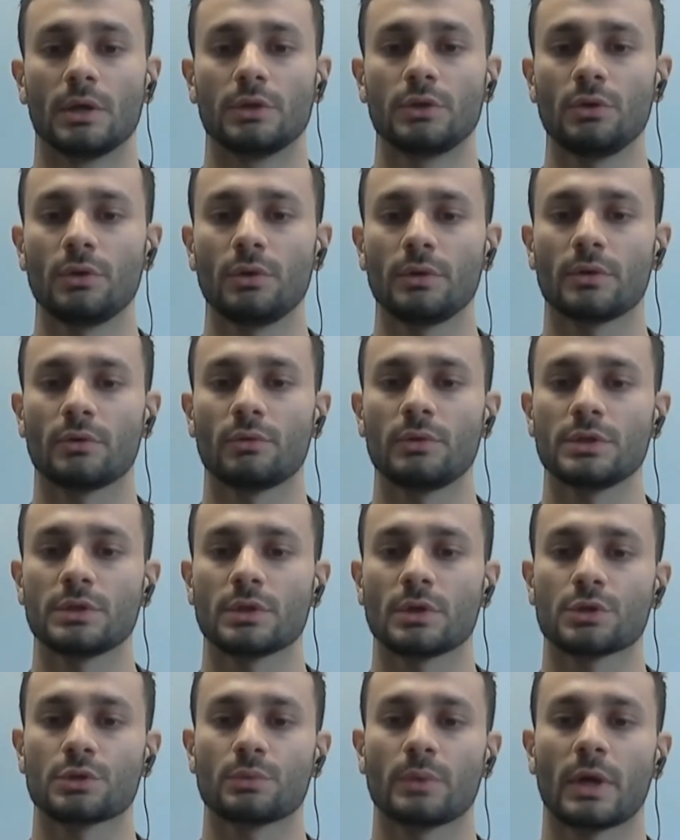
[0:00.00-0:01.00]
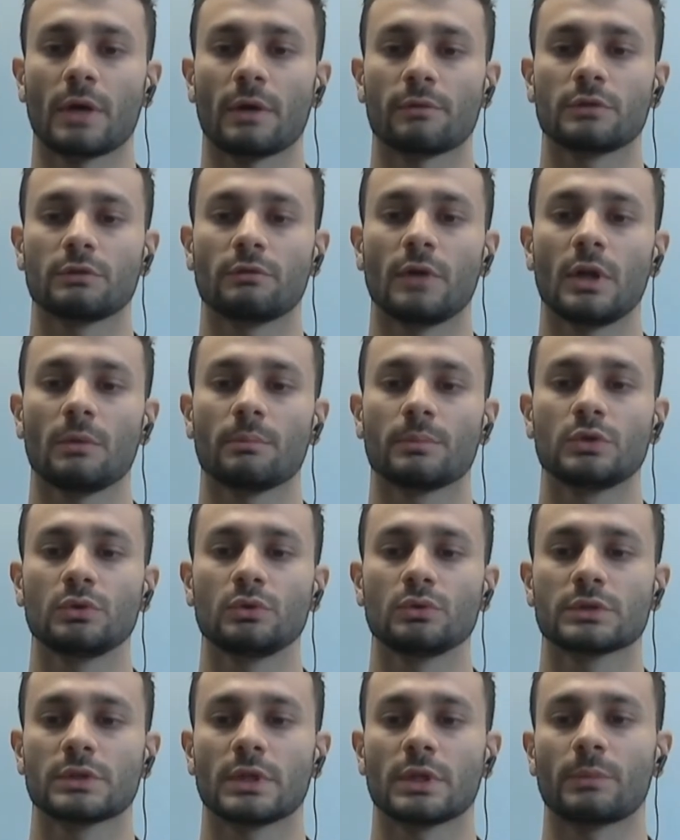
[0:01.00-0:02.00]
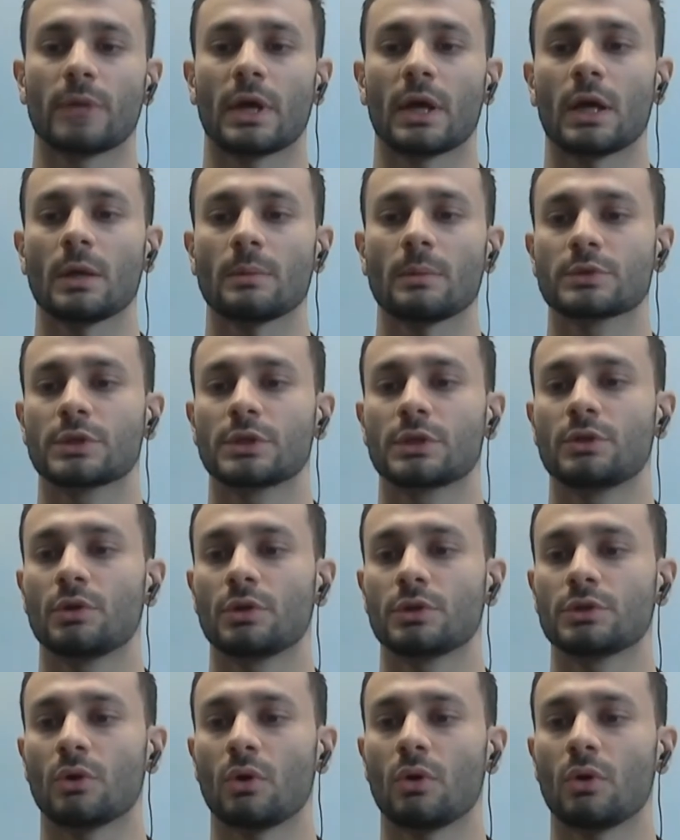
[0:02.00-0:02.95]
During the research, we have developed tools that may help security